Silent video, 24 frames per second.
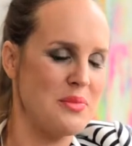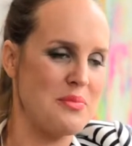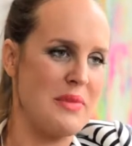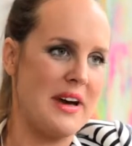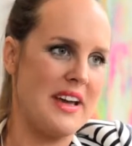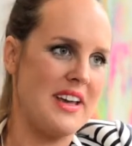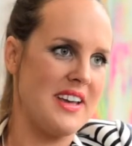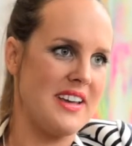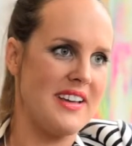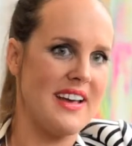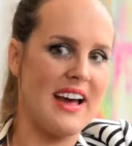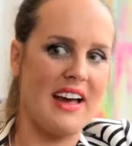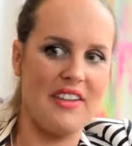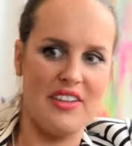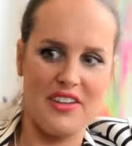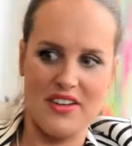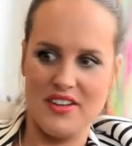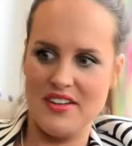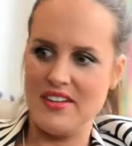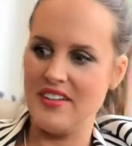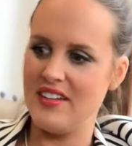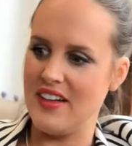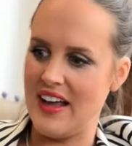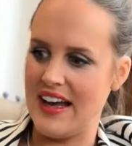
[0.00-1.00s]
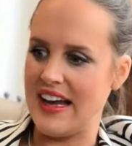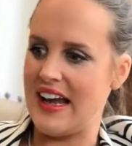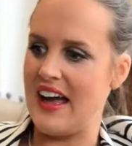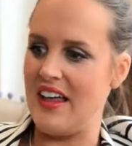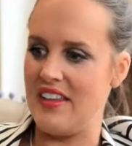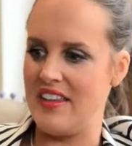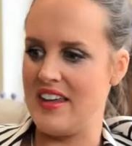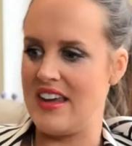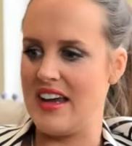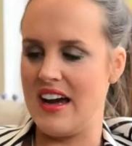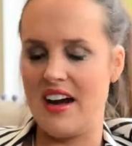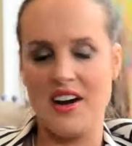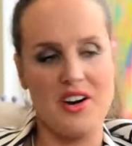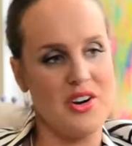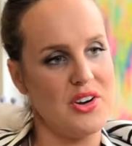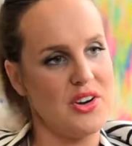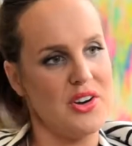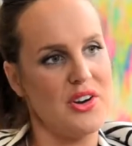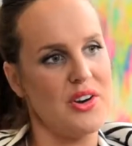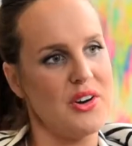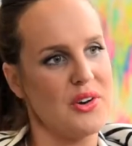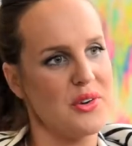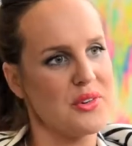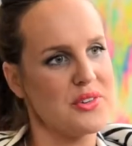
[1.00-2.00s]
make other young
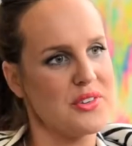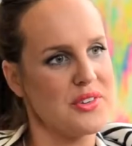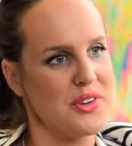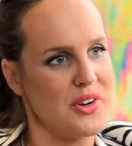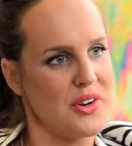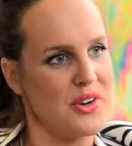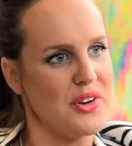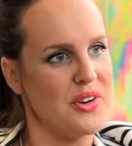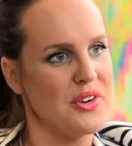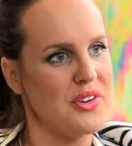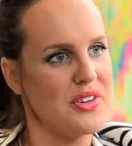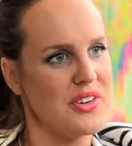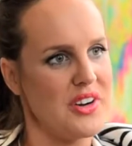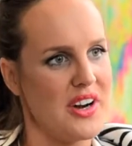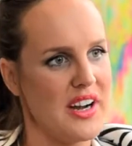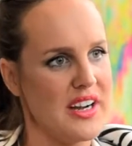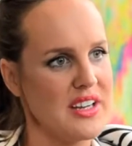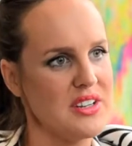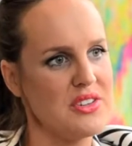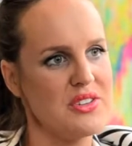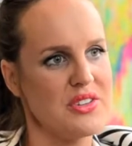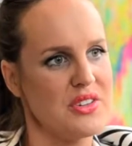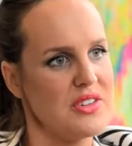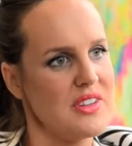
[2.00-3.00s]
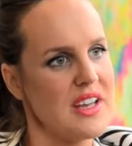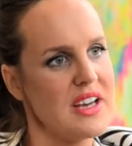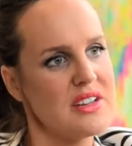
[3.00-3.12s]
girls go, I can do